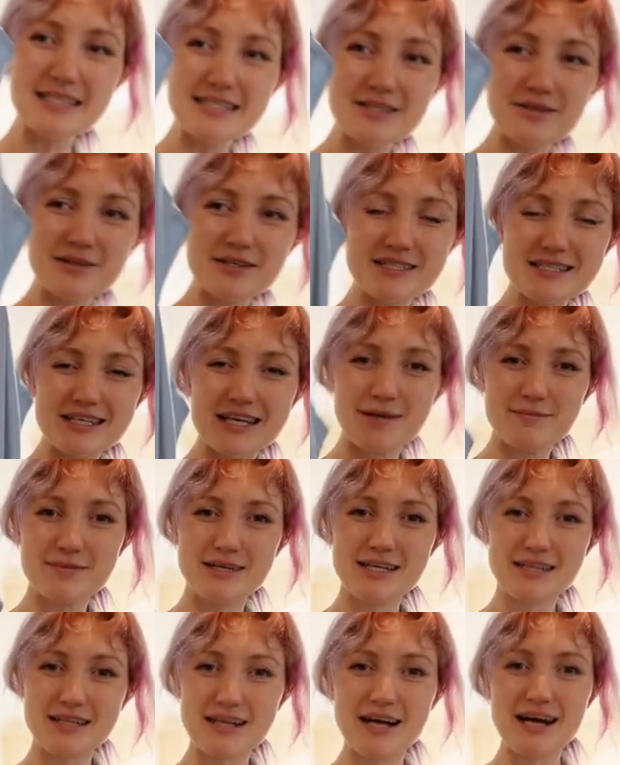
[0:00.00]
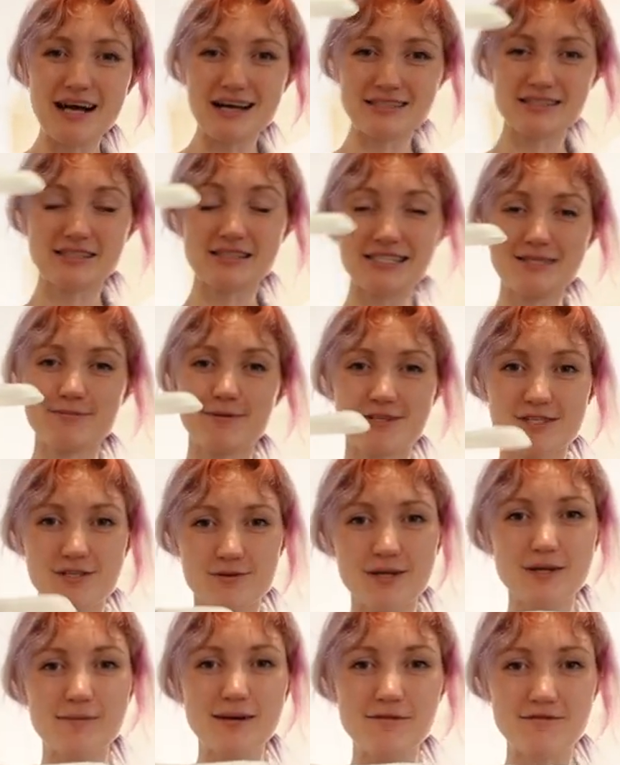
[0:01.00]
Silk is a company that asked to sponsor
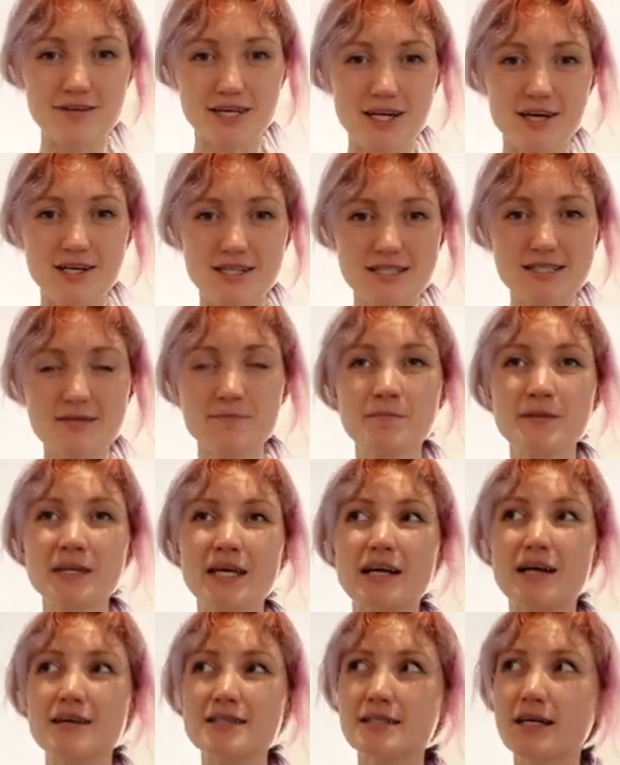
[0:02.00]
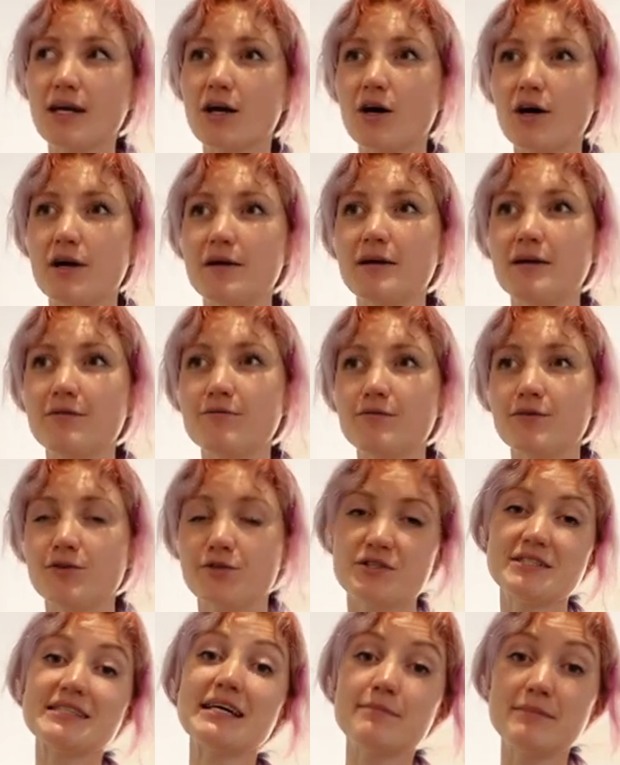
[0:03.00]
one of my videos, and I was like, oh, if
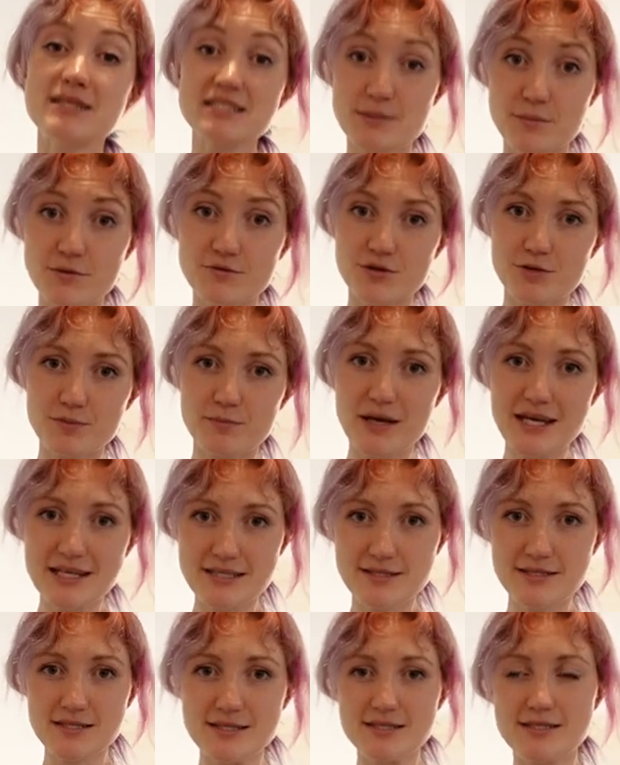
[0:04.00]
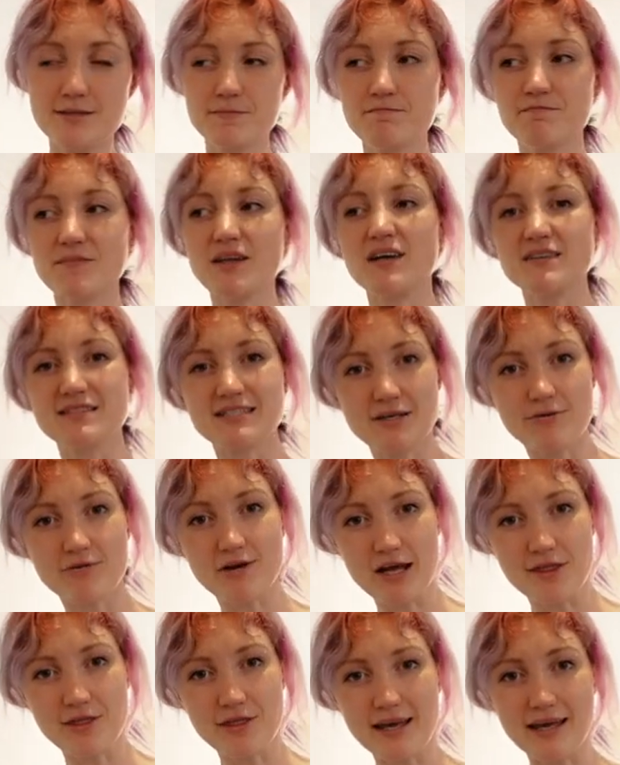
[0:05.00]
you send me some of your pieces, I'll see what
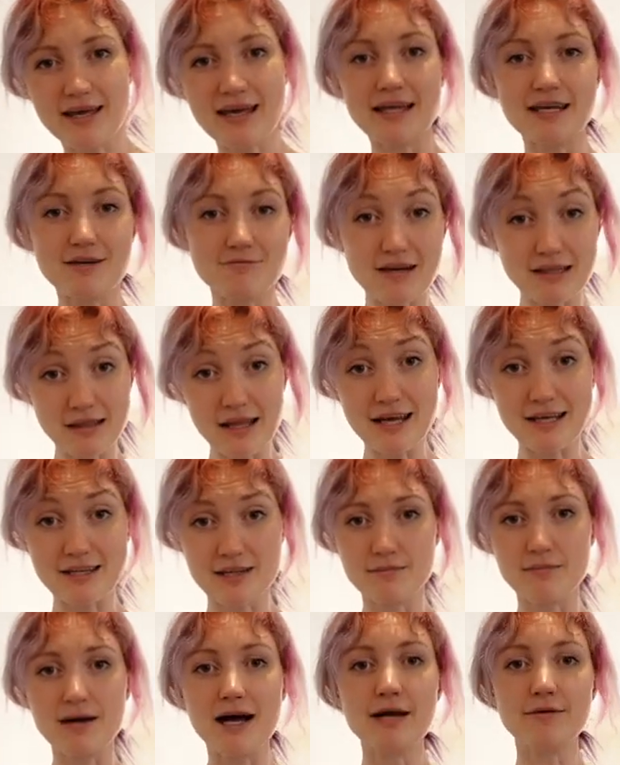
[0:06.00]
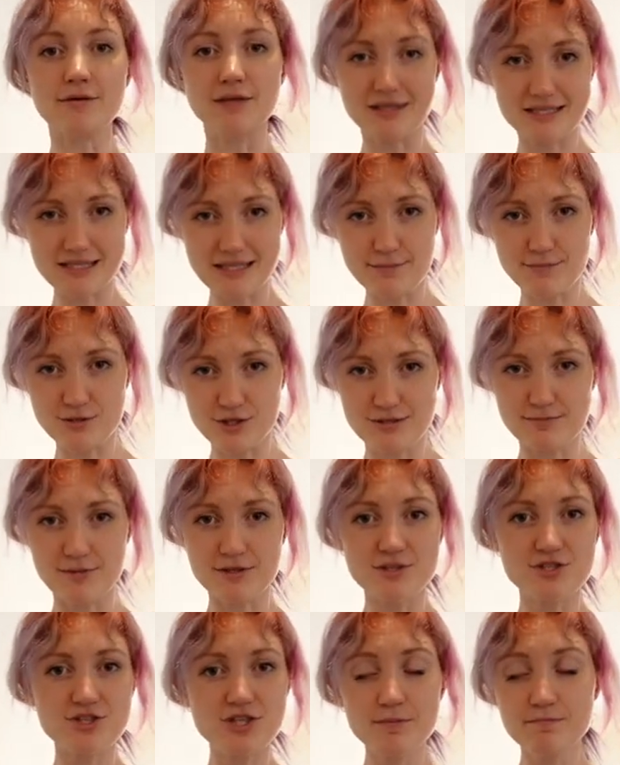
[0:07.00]
I think, and if I like them, I will accept your
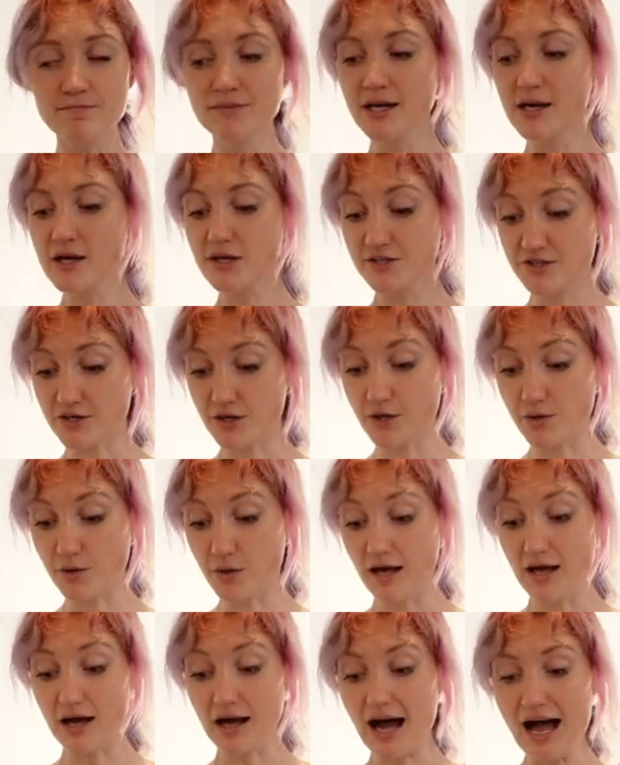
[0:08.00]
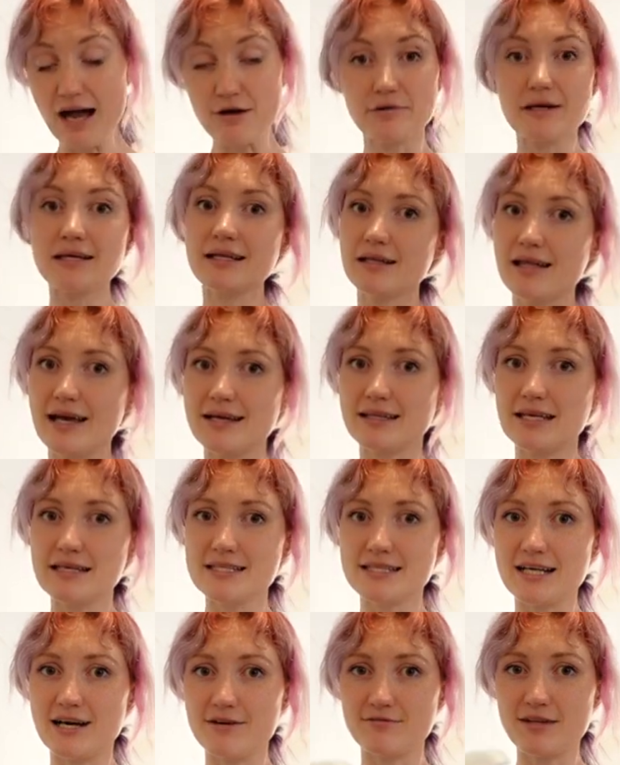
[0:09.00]
sponsorship. So I really like their
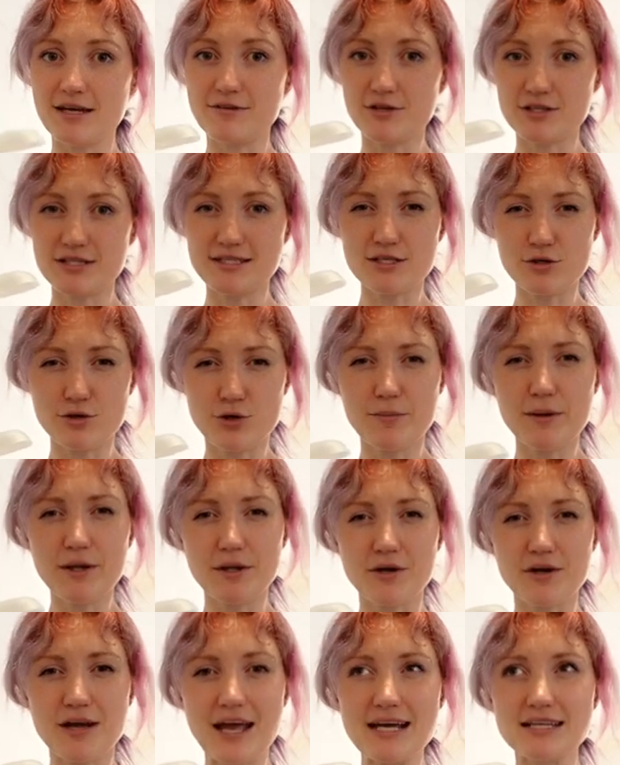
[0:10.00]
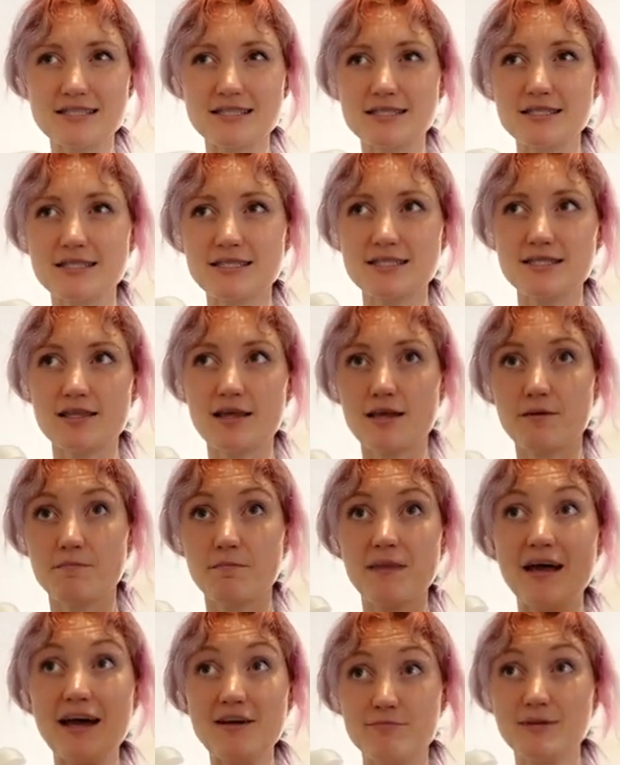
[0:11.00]
stuff. They've got silk pillowcases that
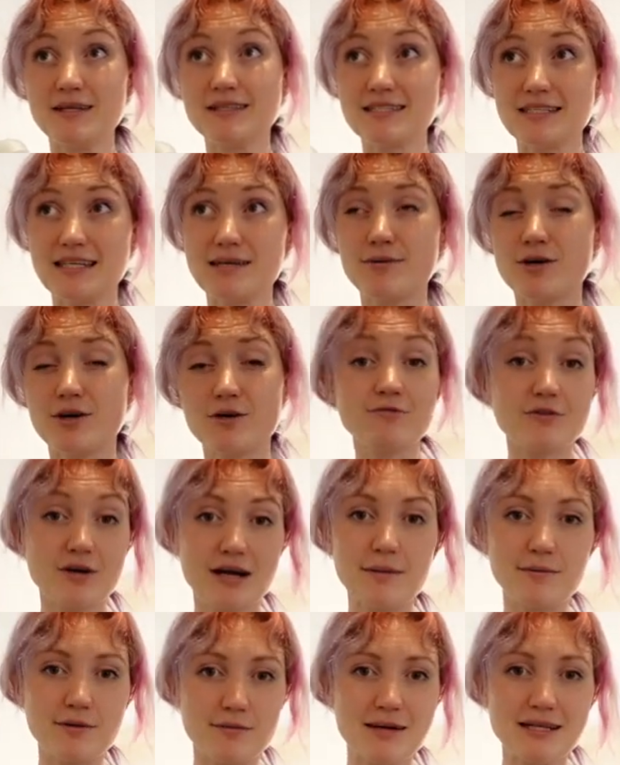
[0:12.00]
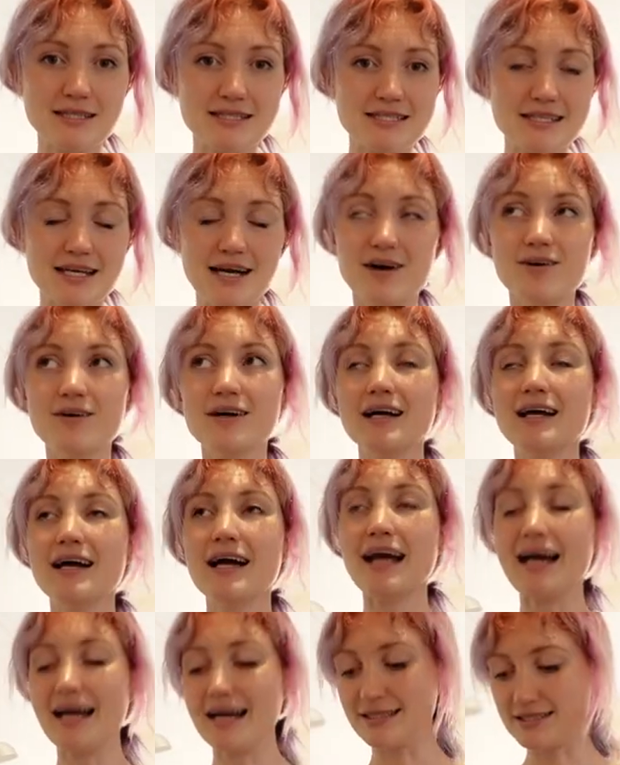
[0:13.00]
I've been sleeping on for a couple of months now,
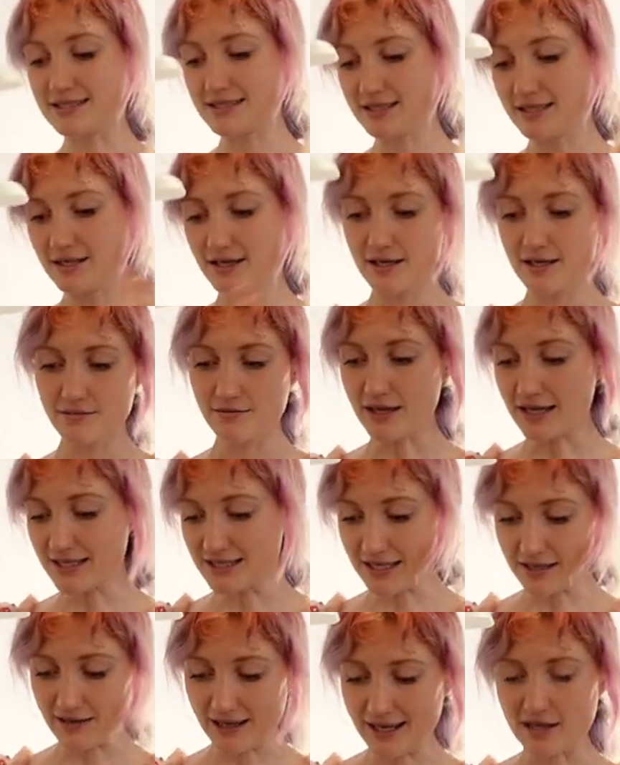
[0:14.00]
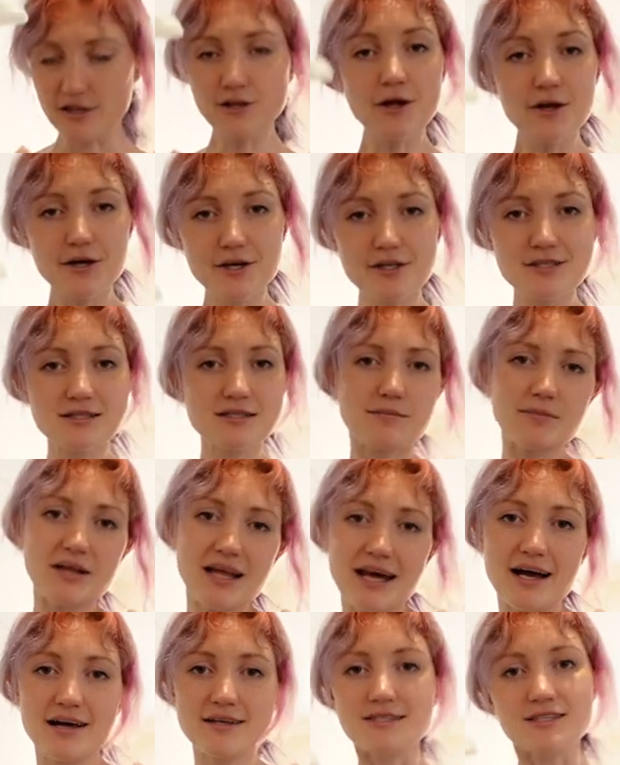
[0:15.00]
and they sent like clothes and a
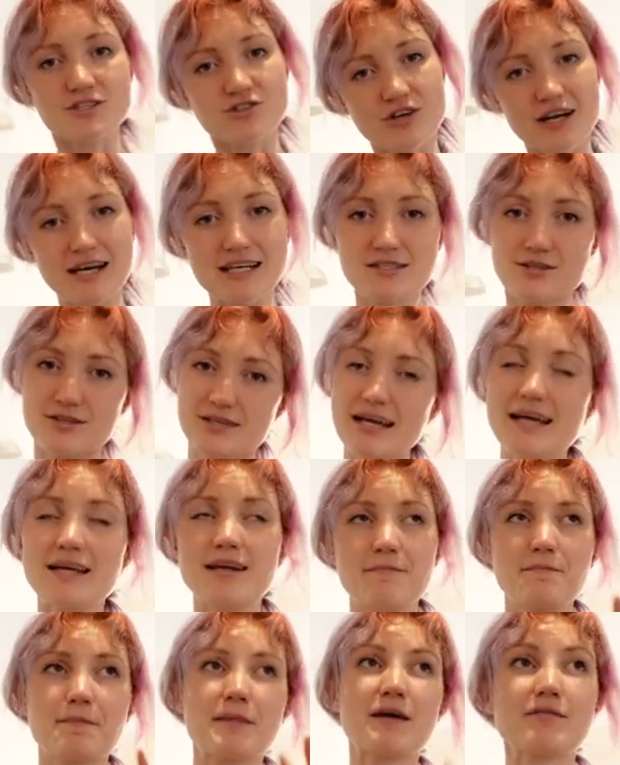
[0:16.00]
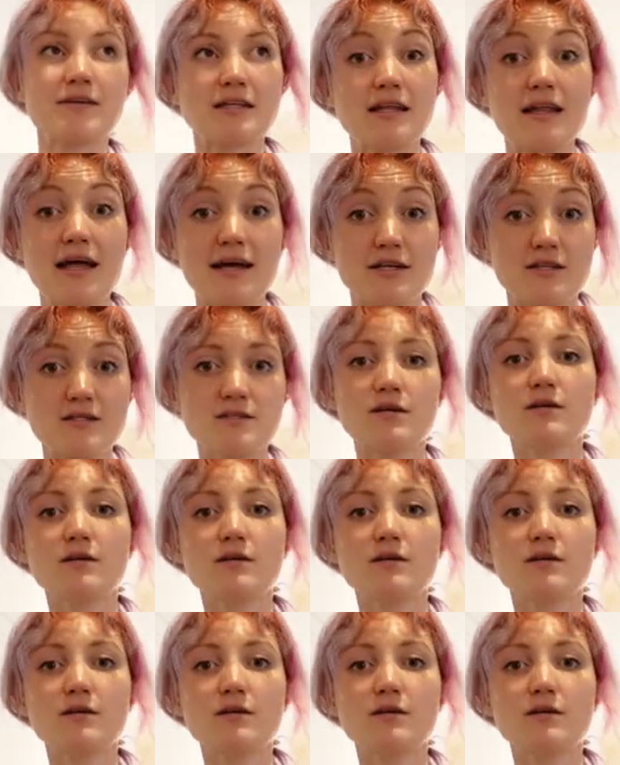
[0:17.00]
blouse and a dress and I really like it.